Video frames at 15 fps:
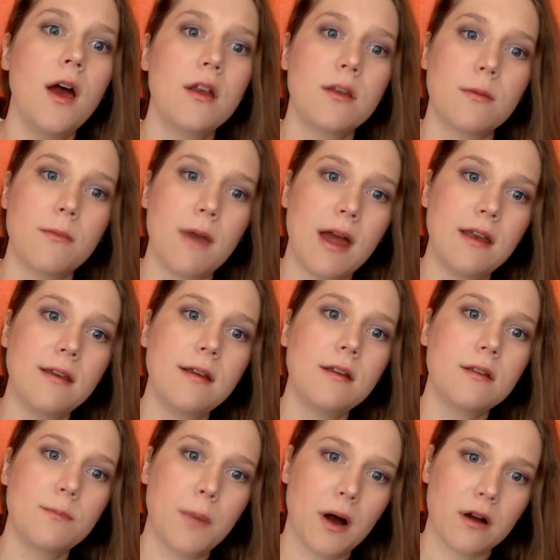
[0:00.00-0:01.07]

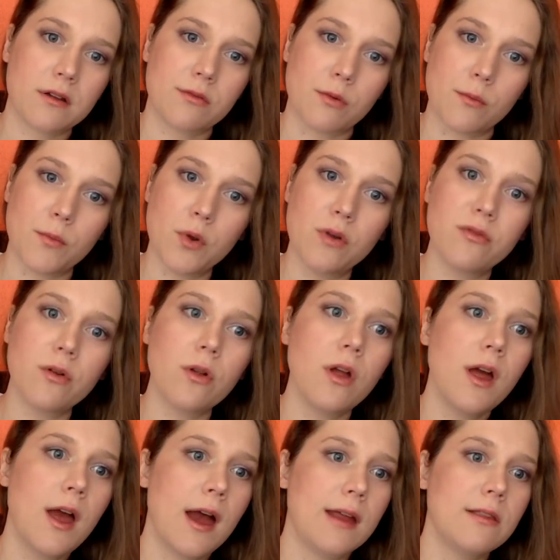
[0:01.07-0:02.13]
demanding Park's removal
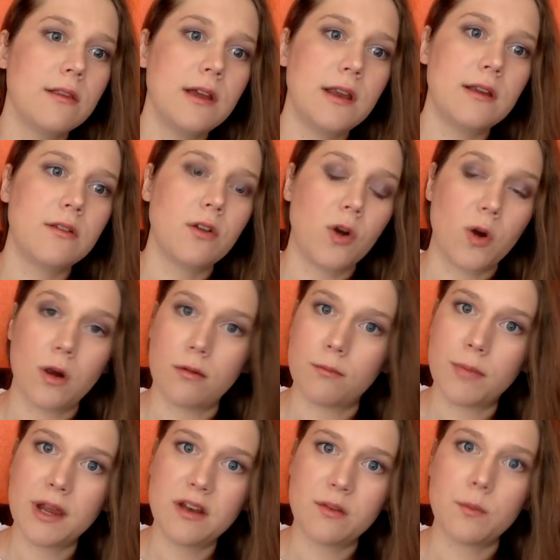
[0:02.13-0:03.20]
and leading to her
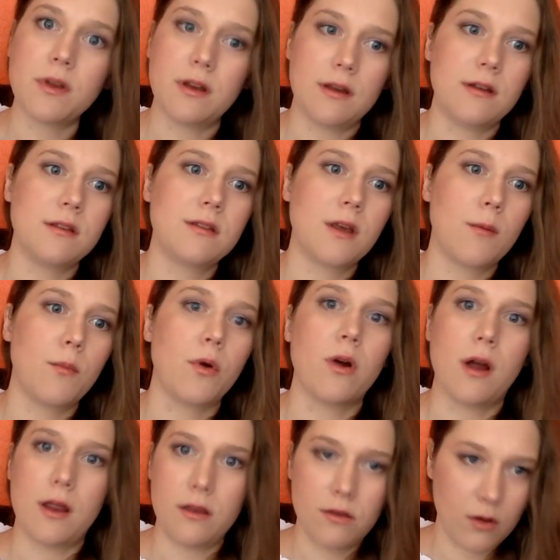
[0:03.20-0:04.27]
impeachment in December,
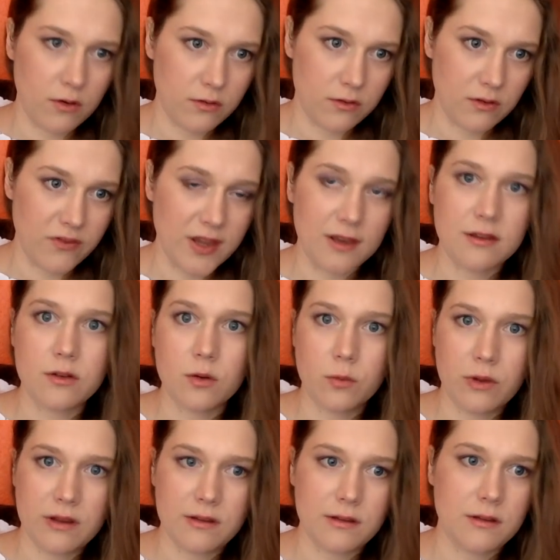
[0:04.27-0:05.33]
and those events took
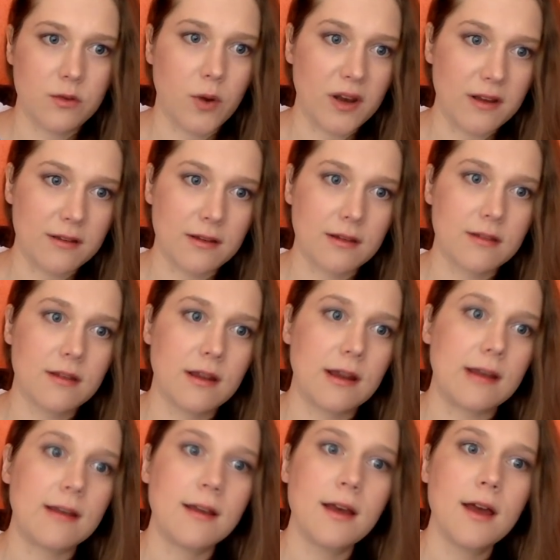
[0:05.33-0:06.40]
place in
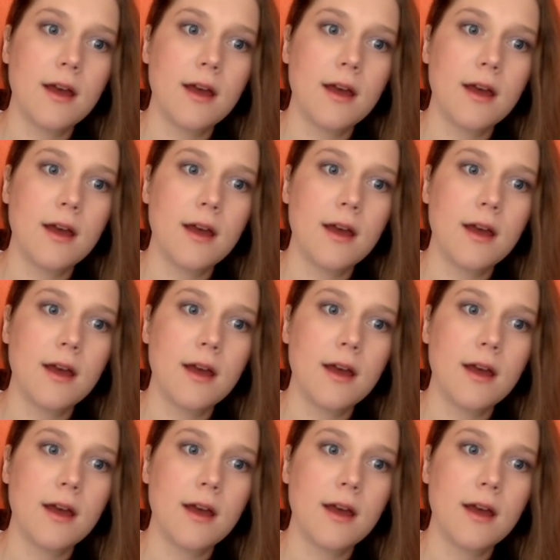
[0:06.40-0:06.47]
2016.